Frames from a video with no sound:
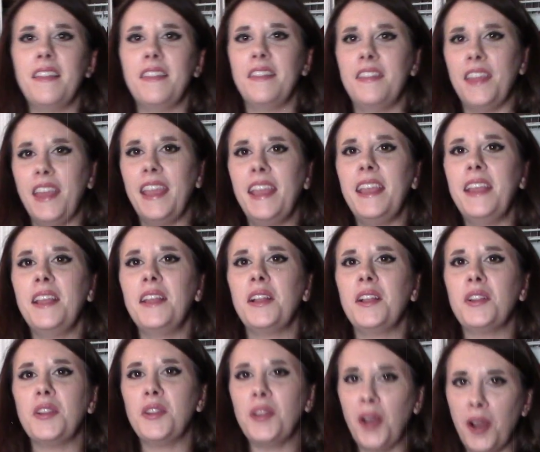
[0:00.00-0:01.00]
they
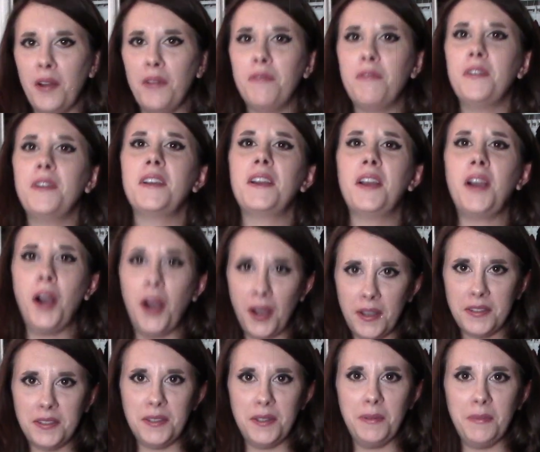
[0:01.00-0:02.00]
love
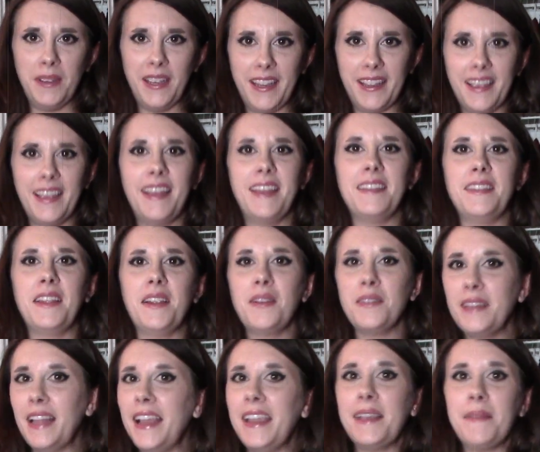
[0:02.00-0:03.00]
costuming.
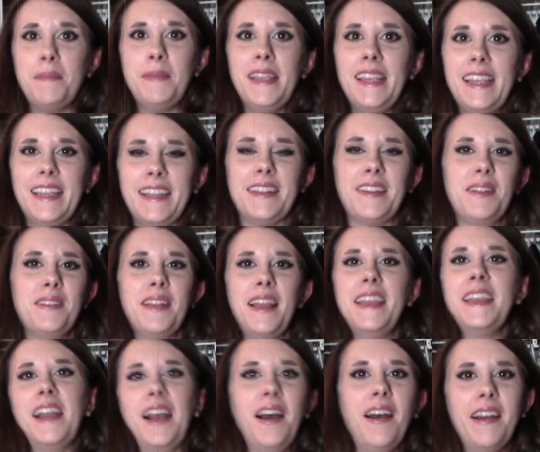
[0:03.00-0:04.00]
They're like me. They're
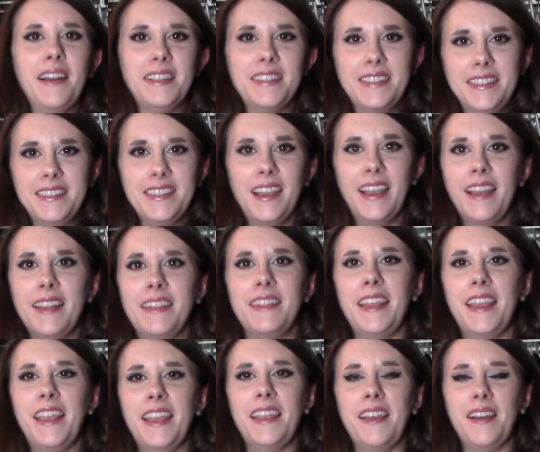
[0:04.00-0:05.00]
like us.
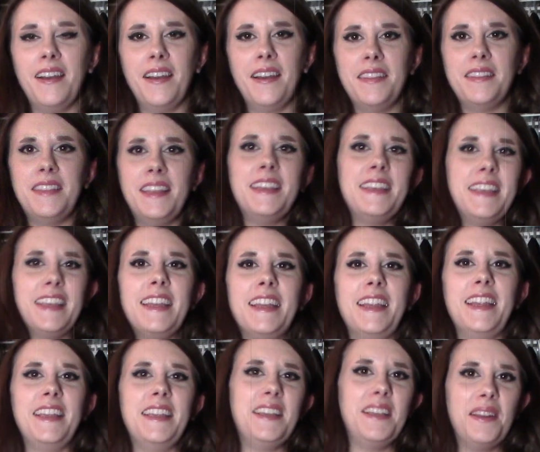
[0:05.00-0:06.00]
They get
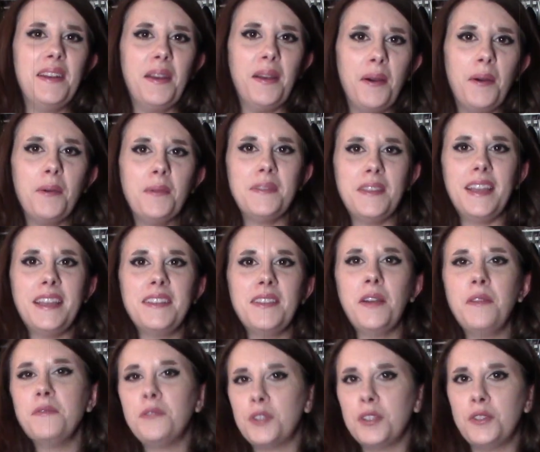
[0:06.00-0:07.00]
it, you know. They
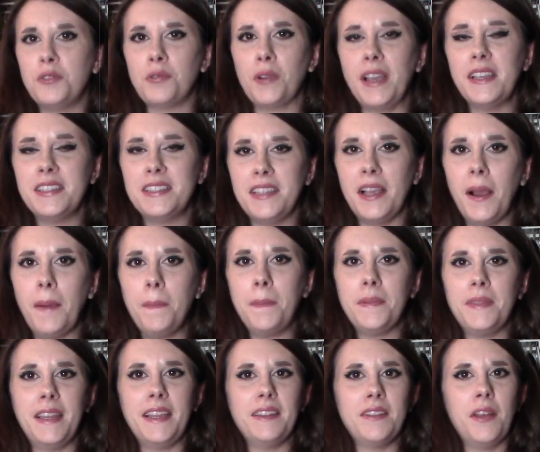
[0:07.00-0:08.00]
love to dress up.
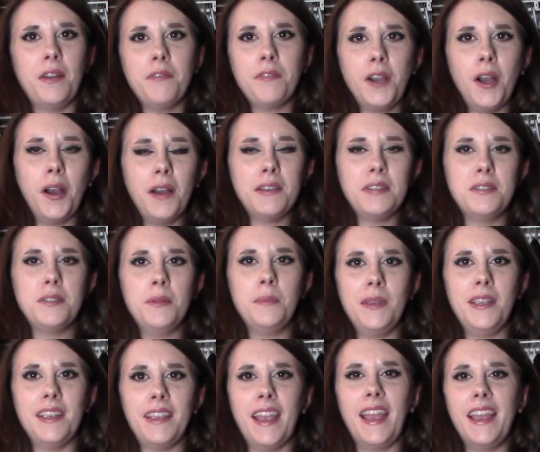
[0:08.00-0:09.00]
They love
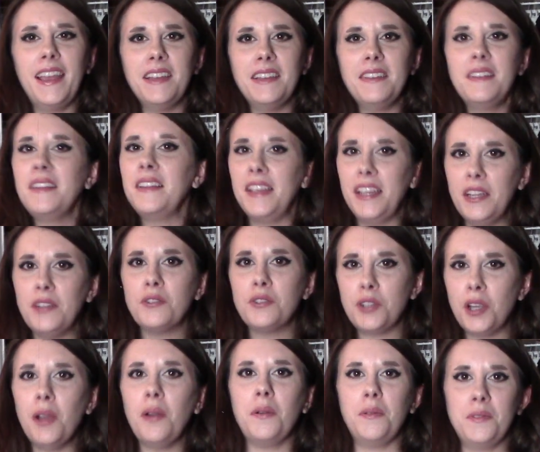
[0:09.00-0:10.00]
costuming, and it
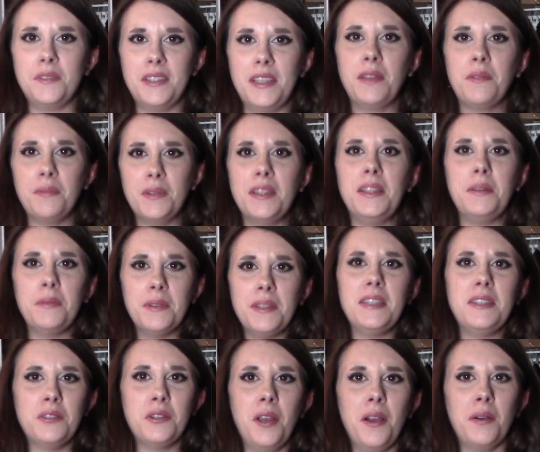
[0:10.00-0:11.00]
shows. It really,
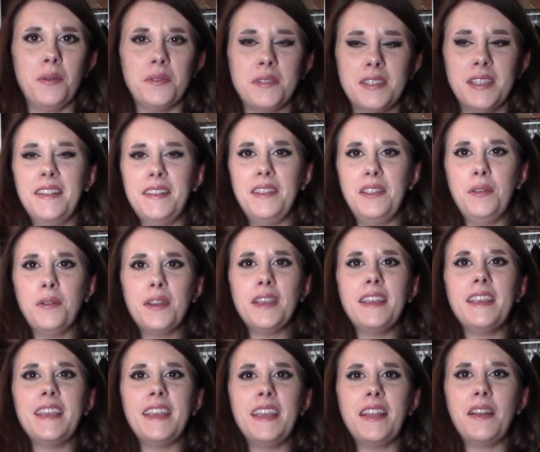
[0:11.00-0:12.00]
really shows. You
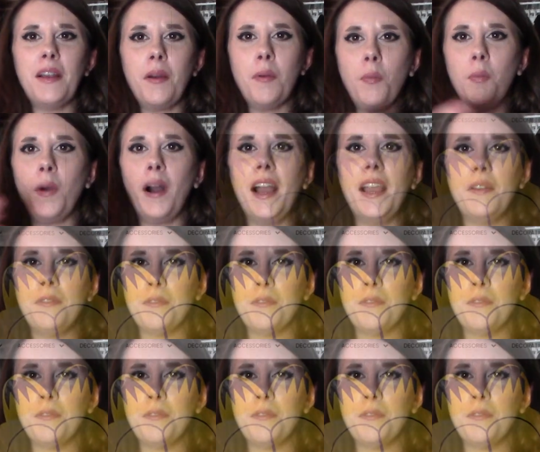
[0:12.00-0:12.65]
can get a wide